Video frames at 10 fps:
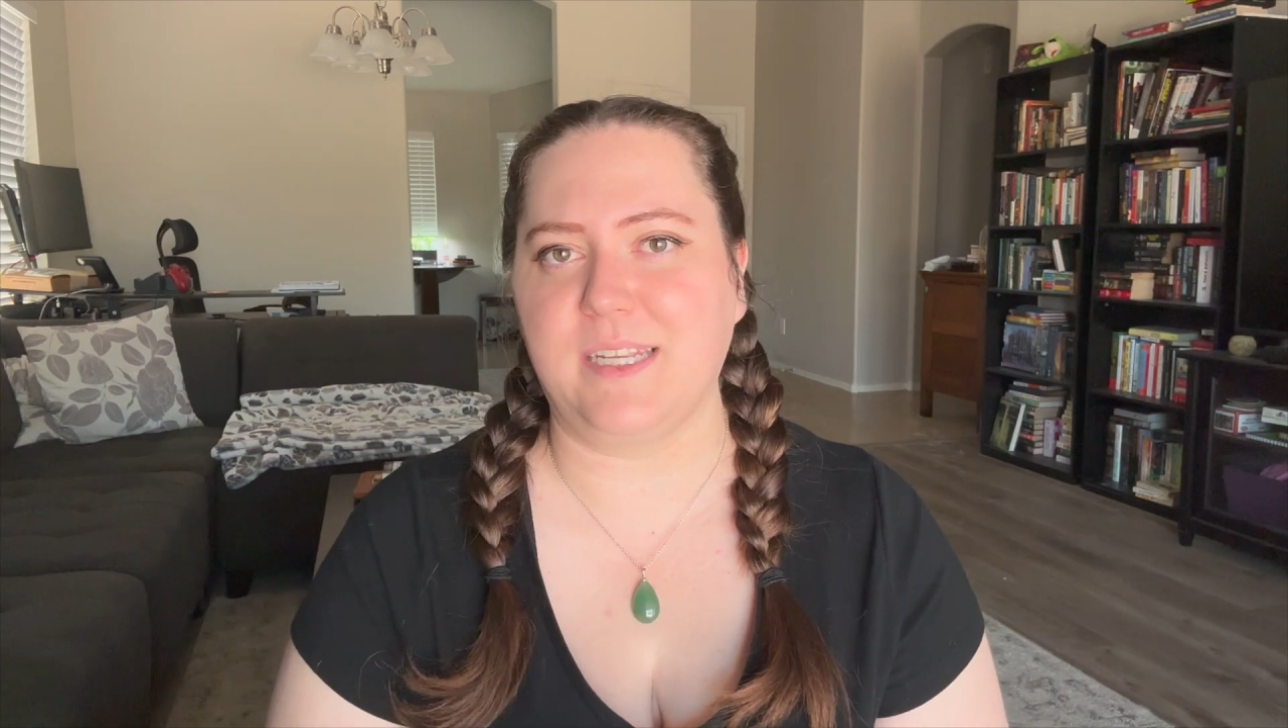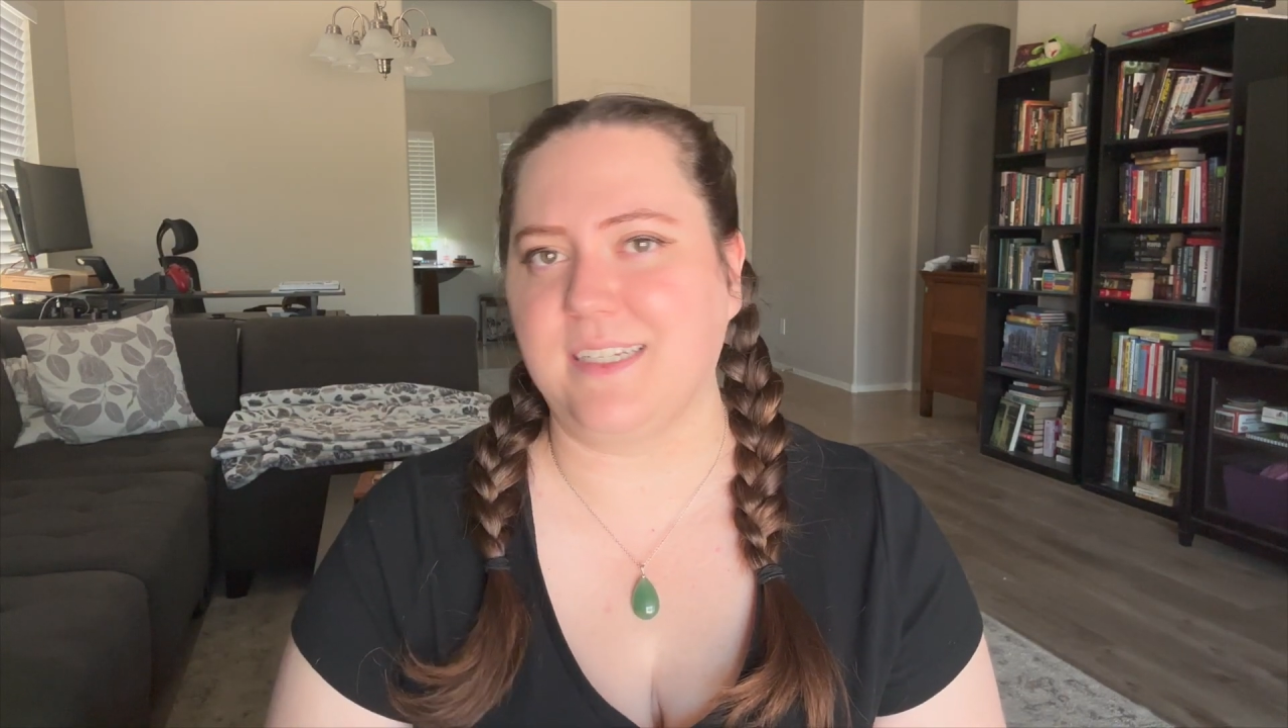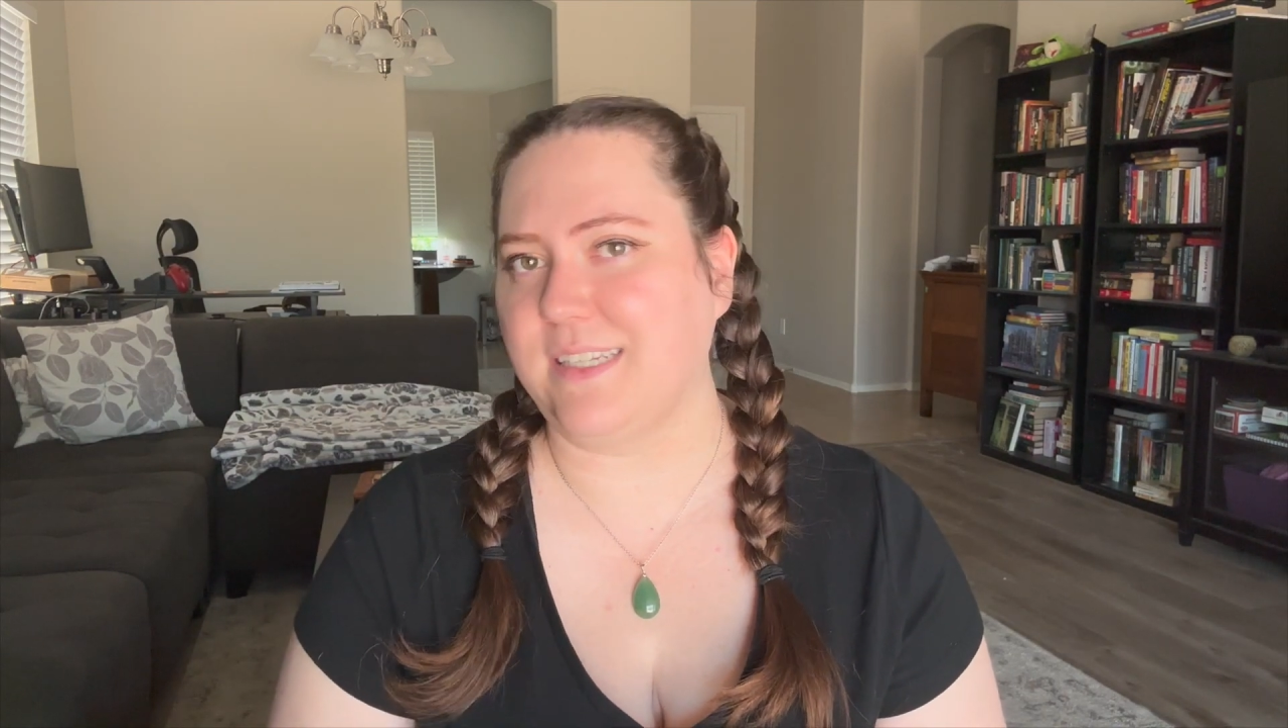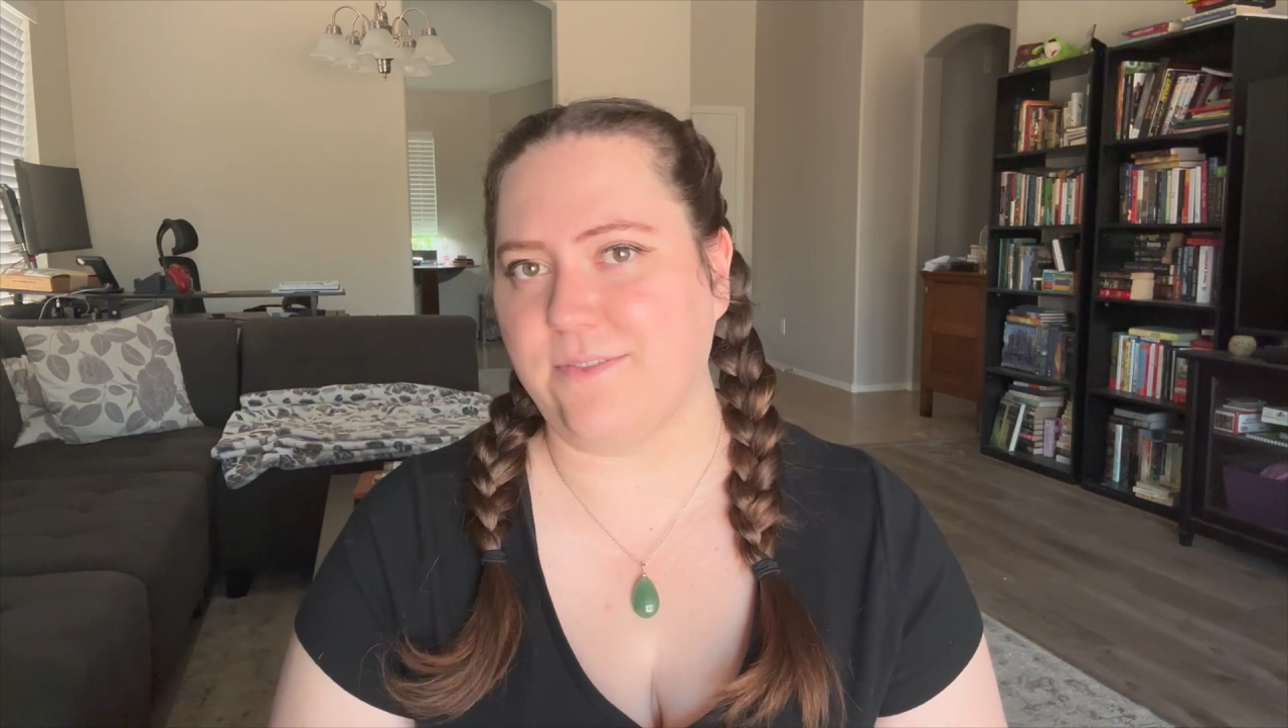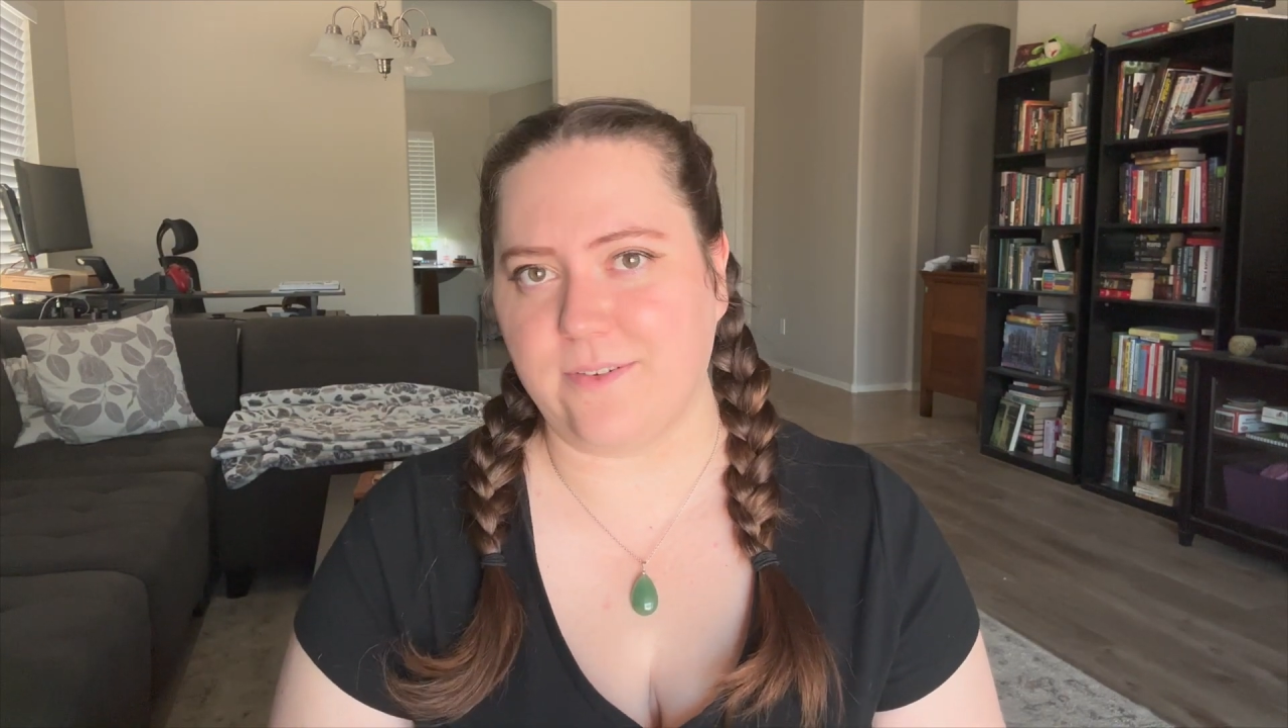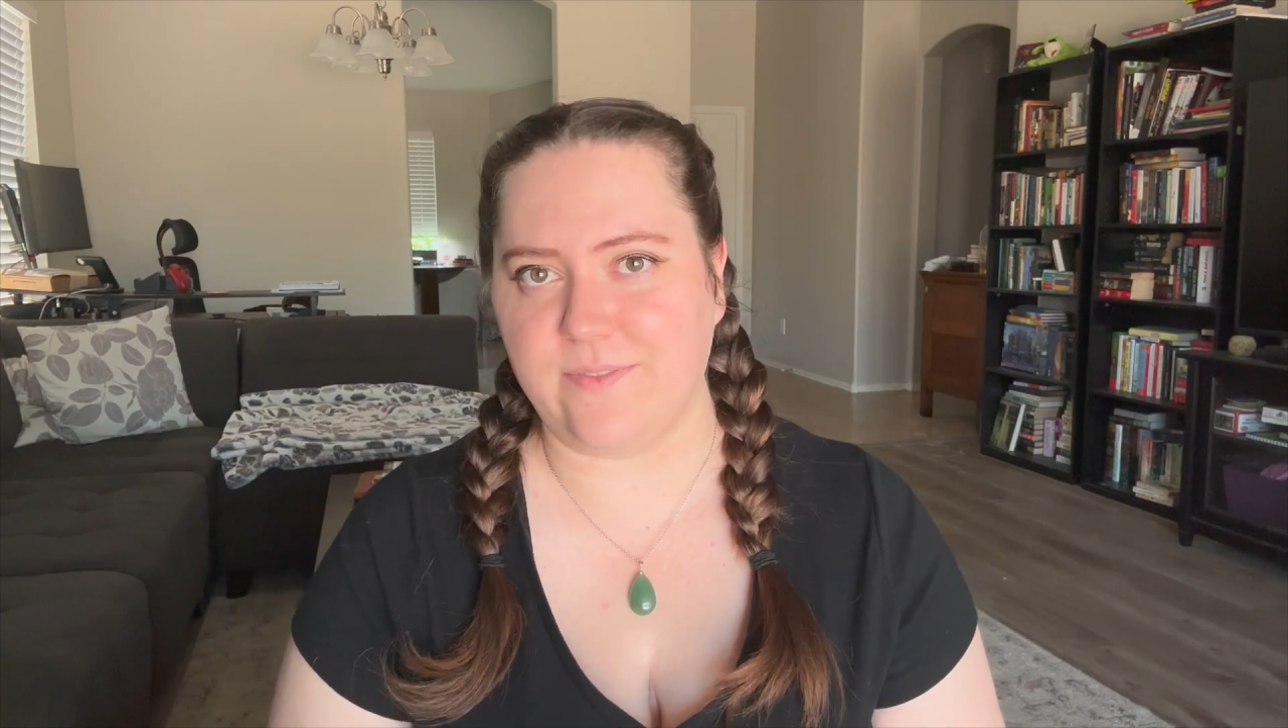in a different